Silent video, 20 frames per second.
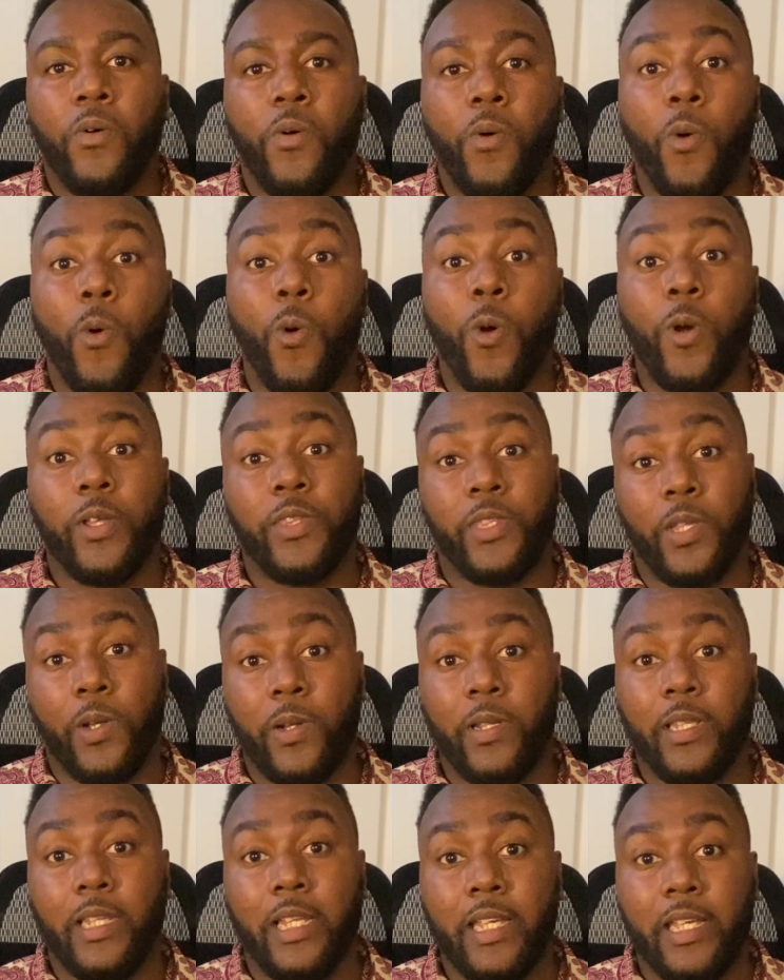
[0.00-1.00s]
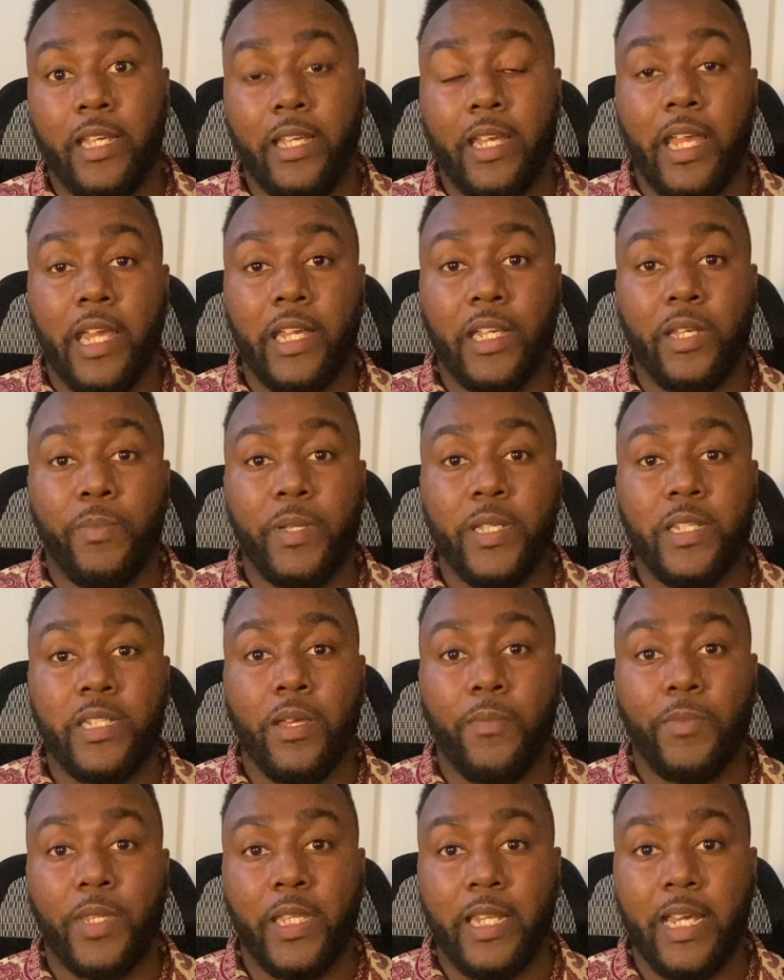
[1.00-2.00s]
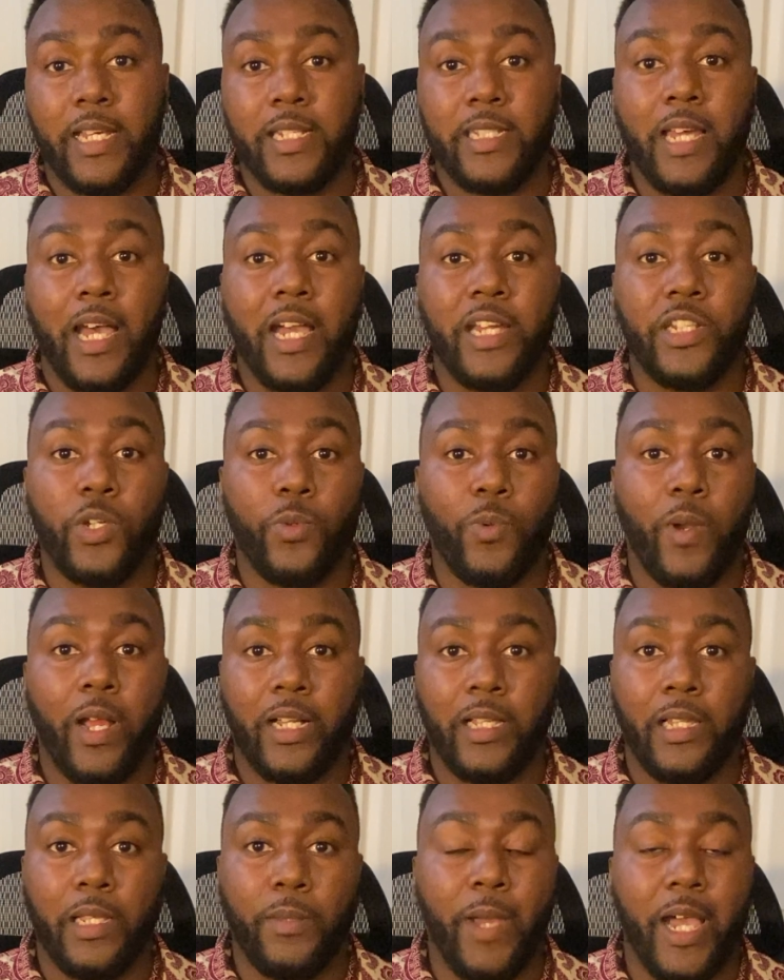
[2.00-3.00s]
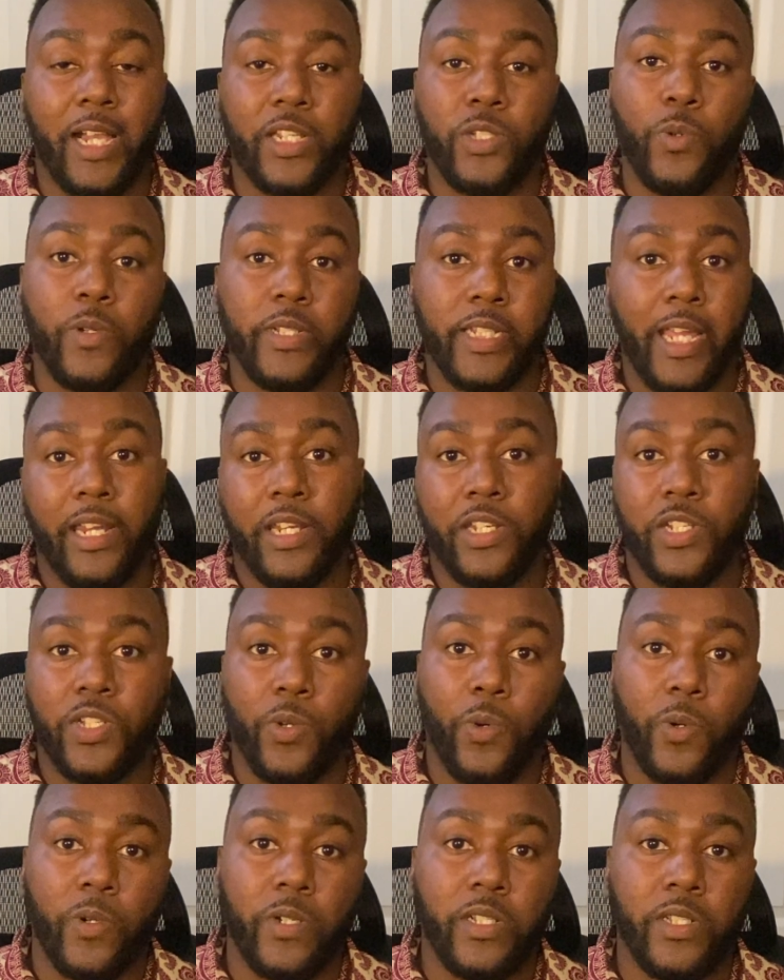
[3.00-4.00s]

Or thirdly, it could be something that's tied directly back to a data source.